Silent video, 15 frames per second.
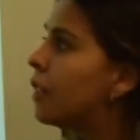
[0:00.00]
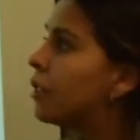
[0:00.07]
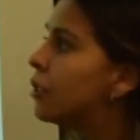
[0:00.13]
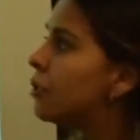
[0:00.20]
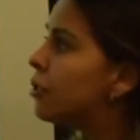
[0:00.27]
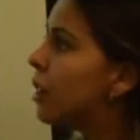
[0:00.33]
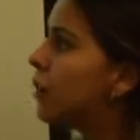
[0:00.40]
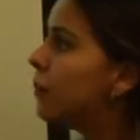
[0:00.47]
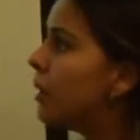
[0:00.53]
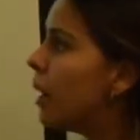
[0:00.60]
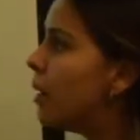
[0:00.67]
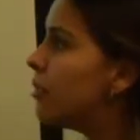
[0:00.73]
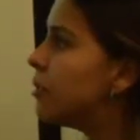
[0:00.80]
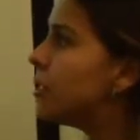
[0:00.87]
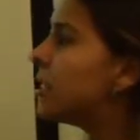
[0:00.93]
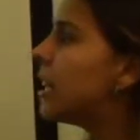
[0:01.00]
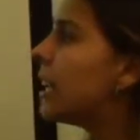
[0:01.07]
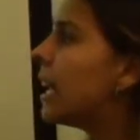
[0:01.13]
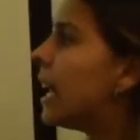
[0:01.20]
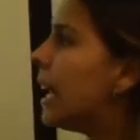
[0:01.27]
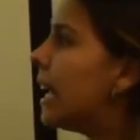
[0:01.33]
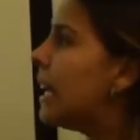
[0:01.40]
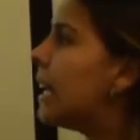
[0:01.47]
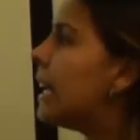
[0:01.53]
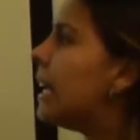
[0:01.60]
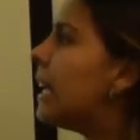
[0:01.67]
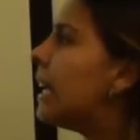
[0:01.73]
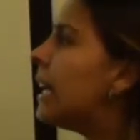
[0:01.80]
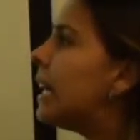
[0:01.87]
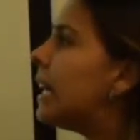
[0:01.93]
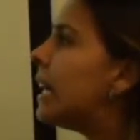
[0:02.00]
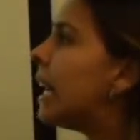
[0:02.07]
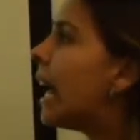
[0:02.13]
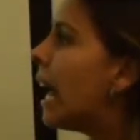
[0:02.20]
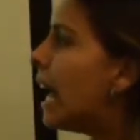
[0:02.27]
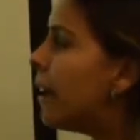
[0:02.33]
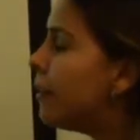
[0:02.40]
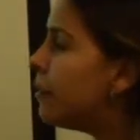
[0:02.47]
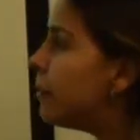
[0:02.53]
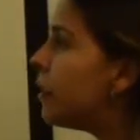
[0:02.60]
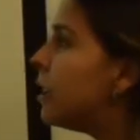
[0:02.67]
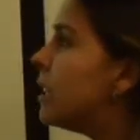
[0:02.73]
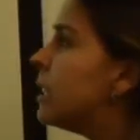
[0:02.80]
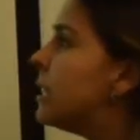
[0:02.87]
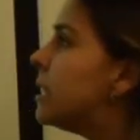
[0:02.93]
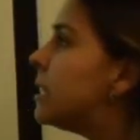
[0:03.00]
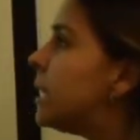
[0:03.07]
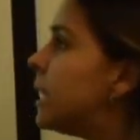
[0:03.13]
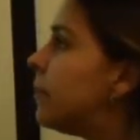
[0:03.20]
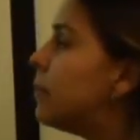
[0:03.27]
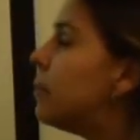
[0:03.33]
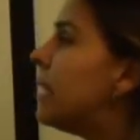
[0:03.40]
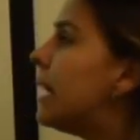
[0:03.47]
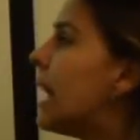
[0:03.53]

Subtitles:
Some nouns that end in f simply